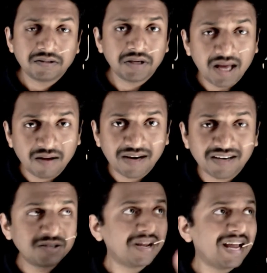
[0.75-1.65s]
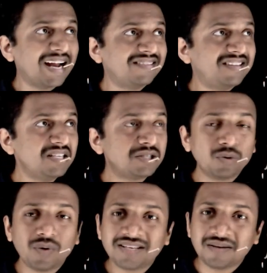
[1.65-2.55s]
So now let us look at these
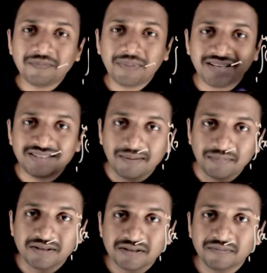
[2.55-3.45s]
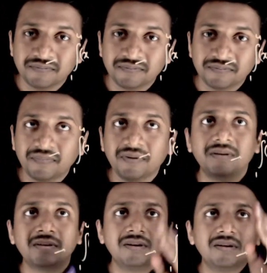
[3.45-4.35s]
two very simple examples.
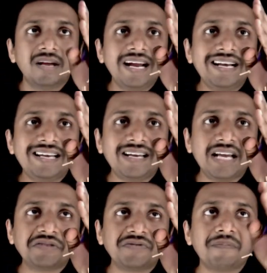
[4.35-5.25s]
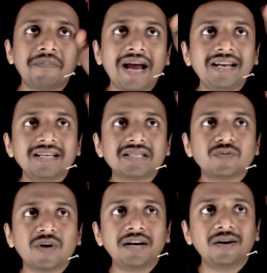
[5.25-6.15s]
Integration from minus
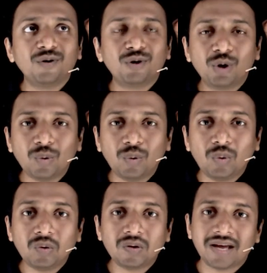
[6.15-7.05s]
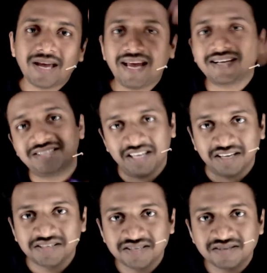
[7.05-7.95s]
1 to 2 x
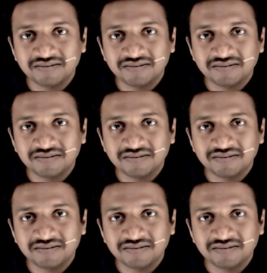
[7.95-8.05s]
dx.